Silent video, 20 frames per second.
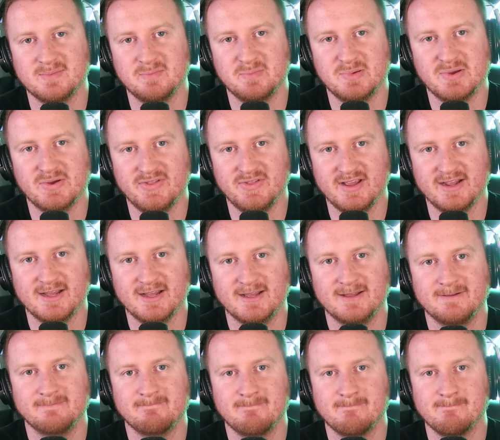in the building.
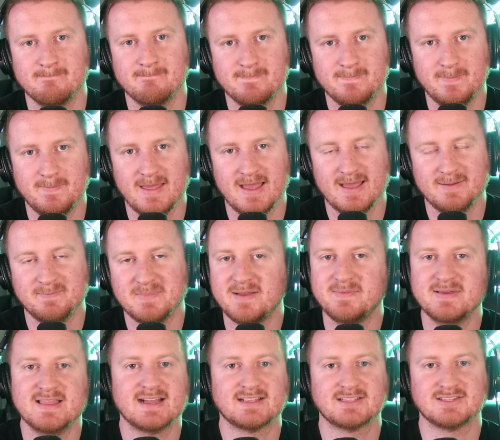And
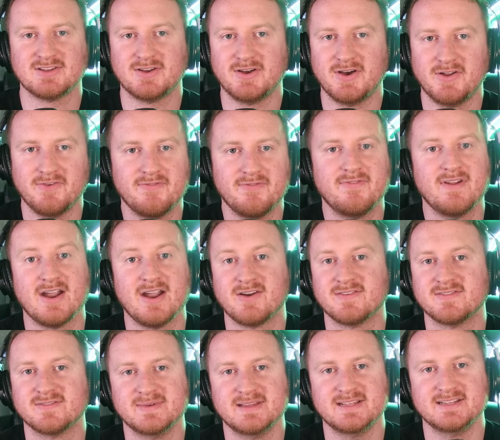maybe that's
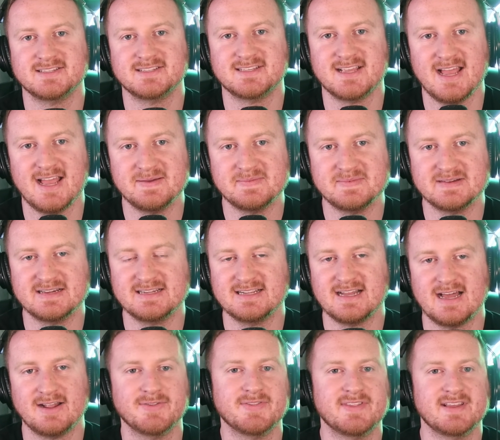unfair for me to say,
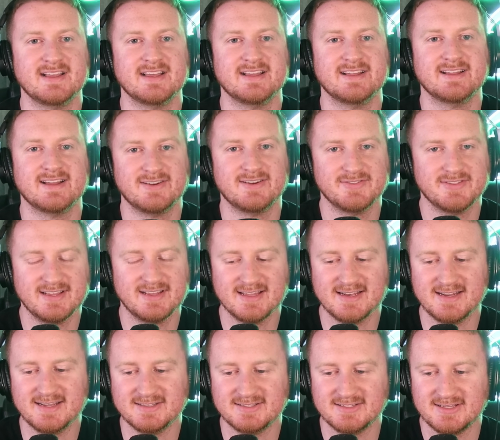but I don't think
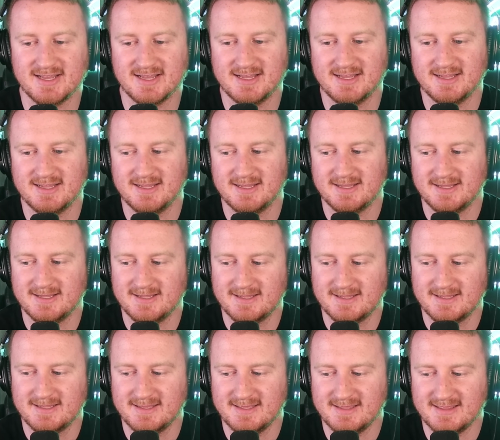it is.
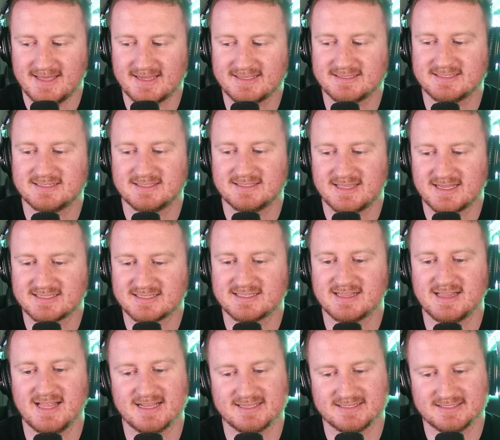That's
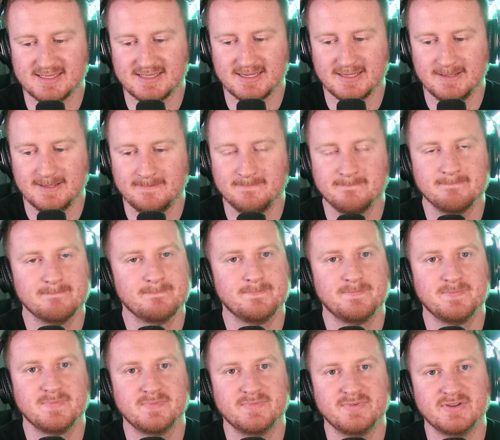the last thing.
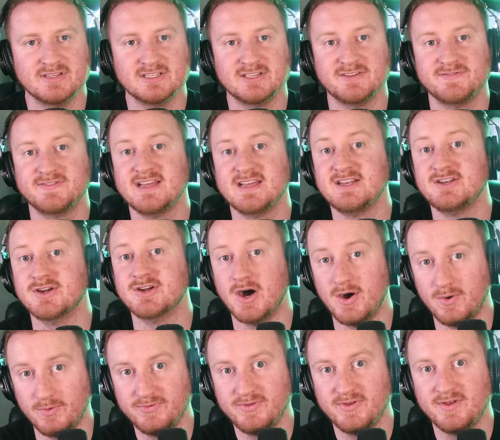Because if they
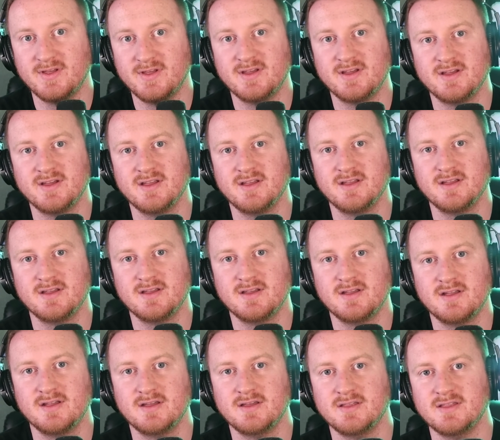don't,
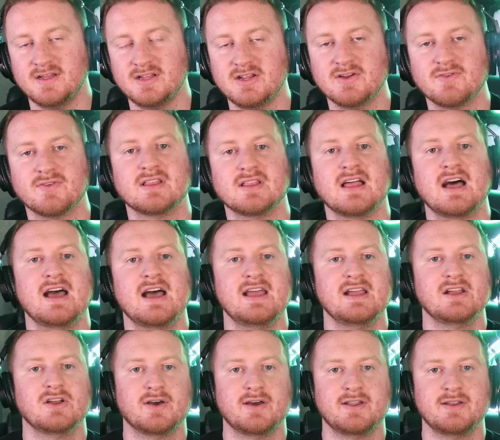then you're
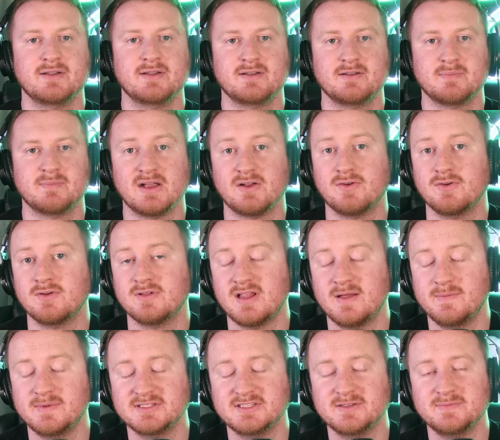relying on Michael
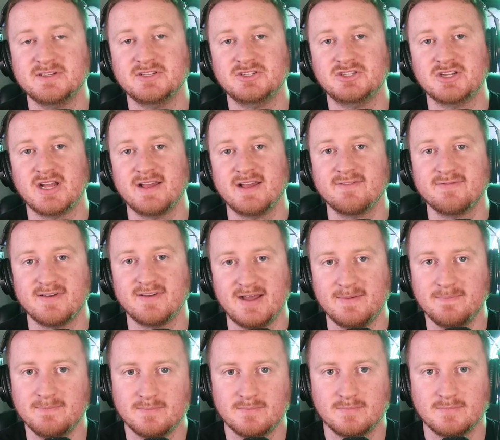Clemens to be
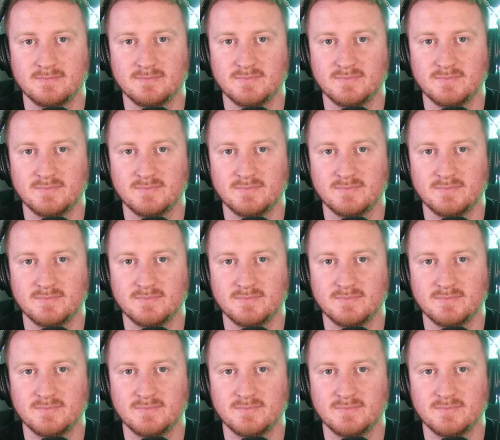JFM,